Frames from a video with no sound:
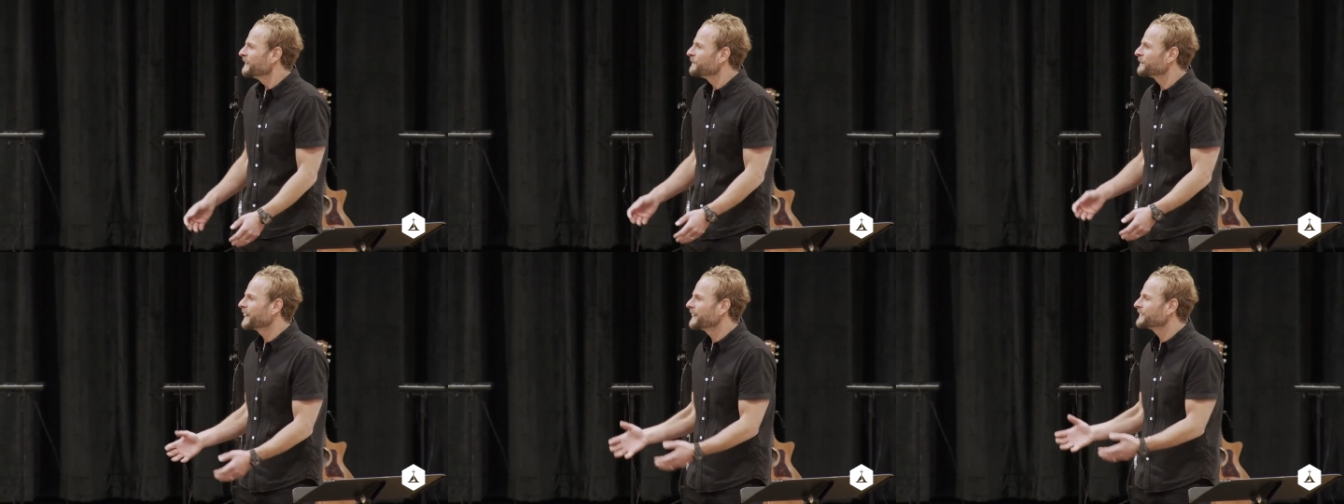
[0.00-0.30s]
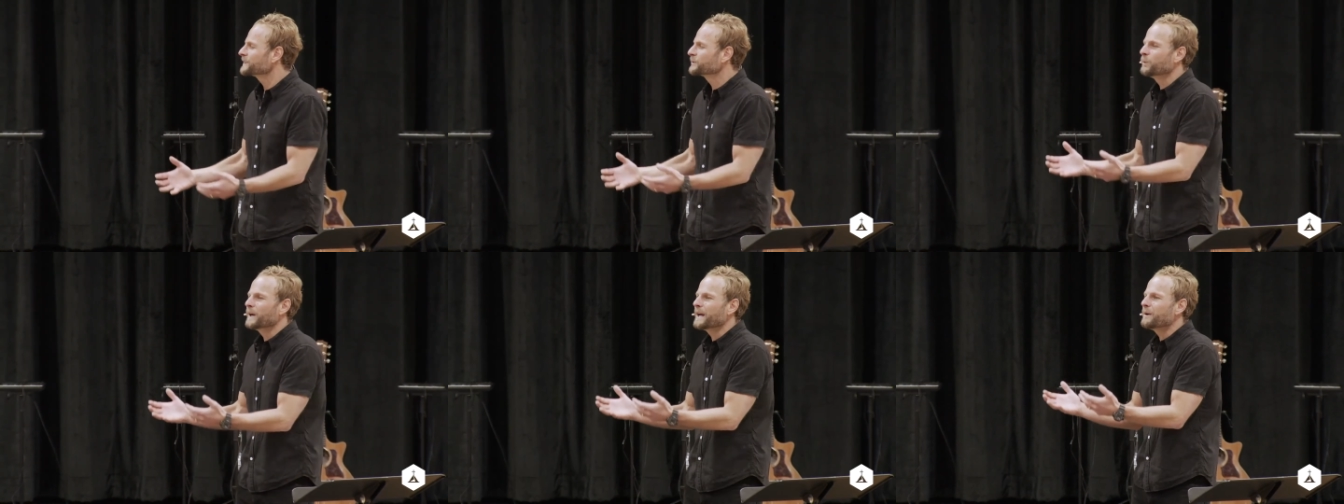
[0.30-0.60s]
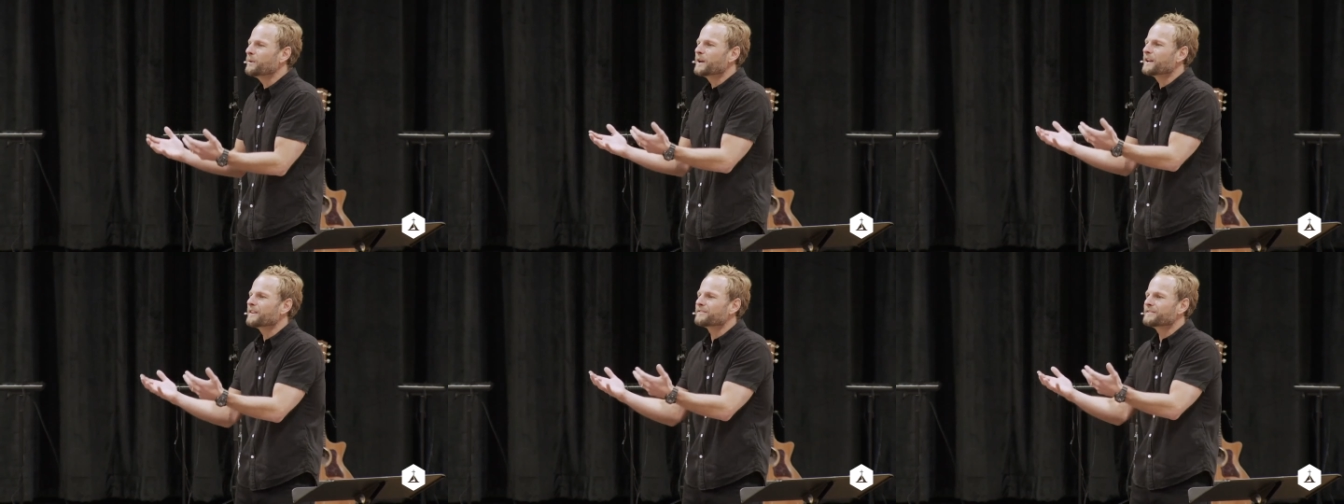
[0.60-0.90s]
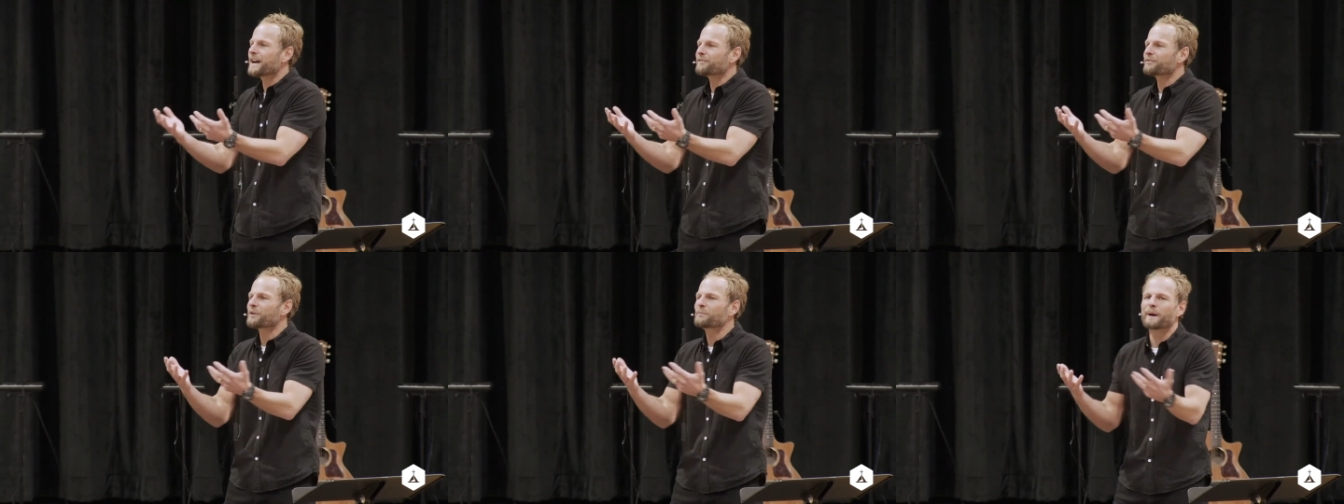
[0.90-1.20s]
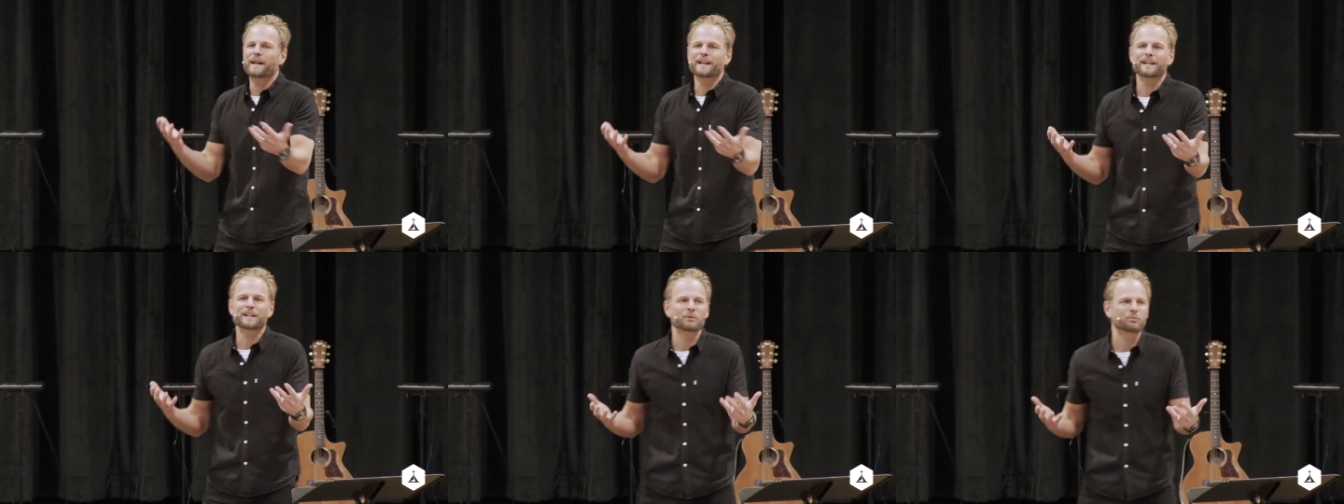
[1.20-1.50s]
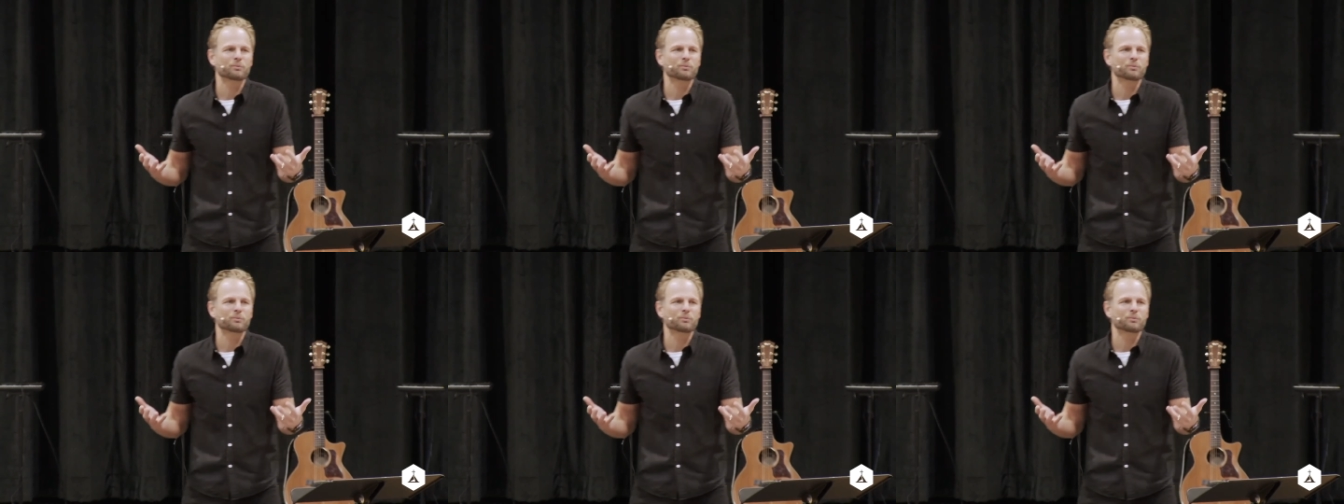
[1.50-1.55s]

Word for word: Guys, we would have never been in a